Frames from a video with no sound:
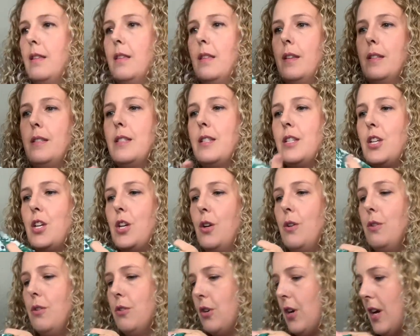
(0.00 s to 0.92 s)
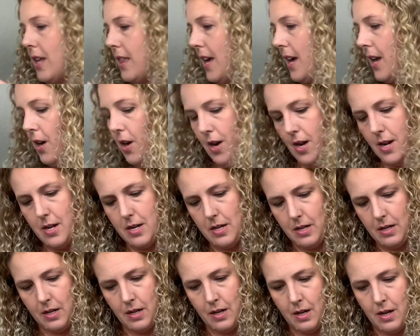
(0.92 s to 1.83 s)
That's cute, try that on.
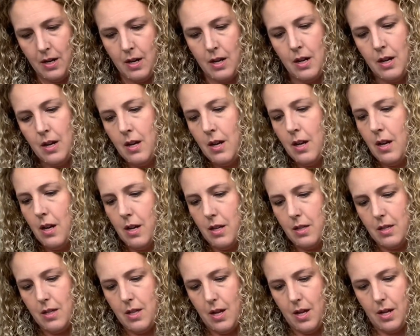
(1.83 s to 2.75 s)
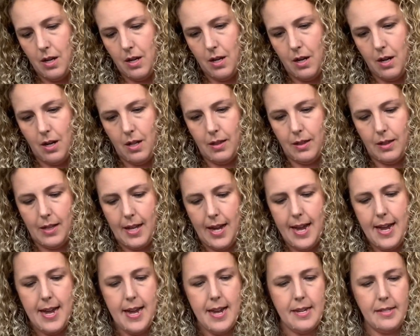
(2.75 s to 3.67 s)
And then
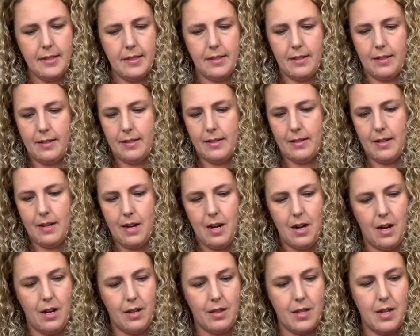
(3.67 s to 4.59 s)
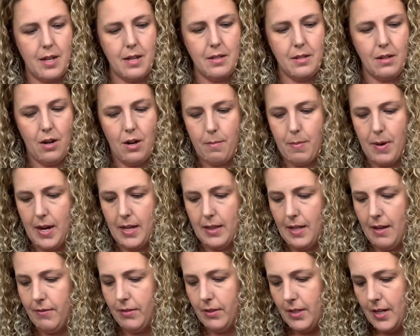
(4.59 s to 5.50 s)
last, let's see here, these are by
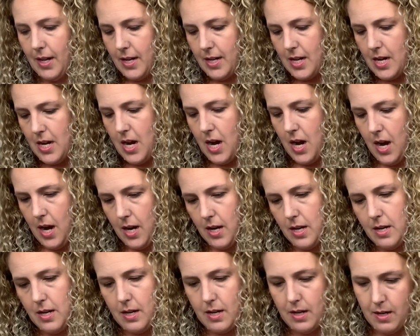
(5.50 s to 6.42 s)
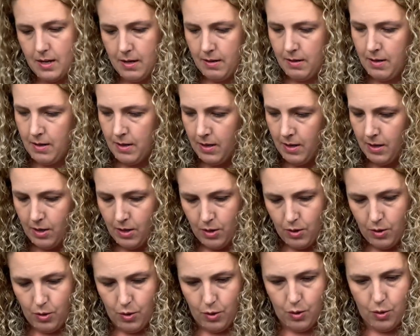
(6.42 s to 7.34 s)
Level 99.
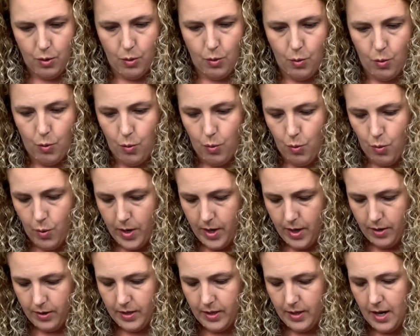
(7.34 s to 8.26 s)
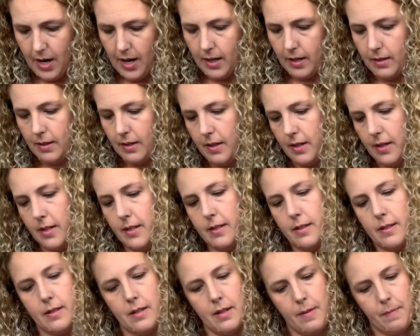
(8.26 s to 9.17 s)
Where's the tag? There it
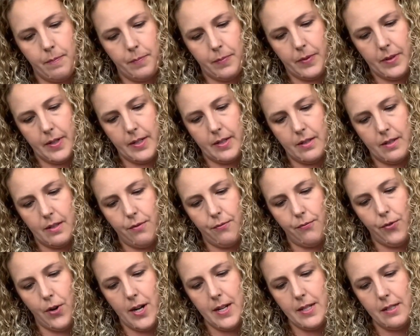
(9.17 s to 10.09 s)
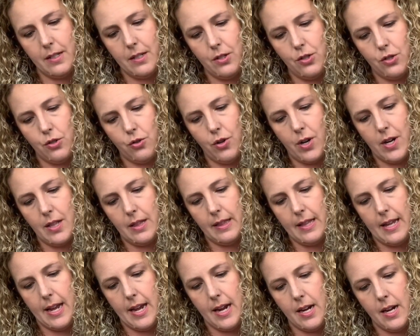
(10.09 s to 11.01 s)
is. It's the Francis straight
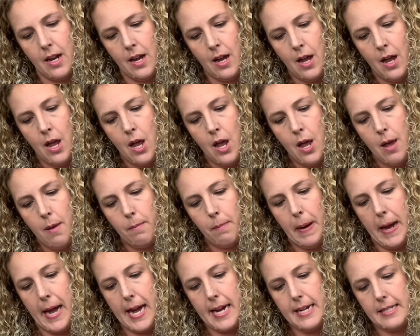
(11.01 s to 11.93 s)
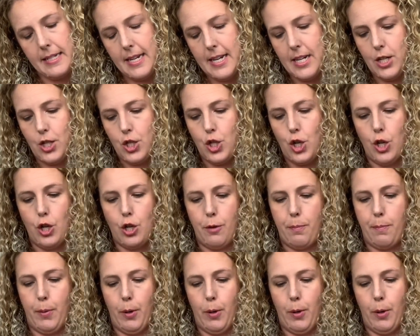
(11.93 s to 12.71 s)
leg pant in dark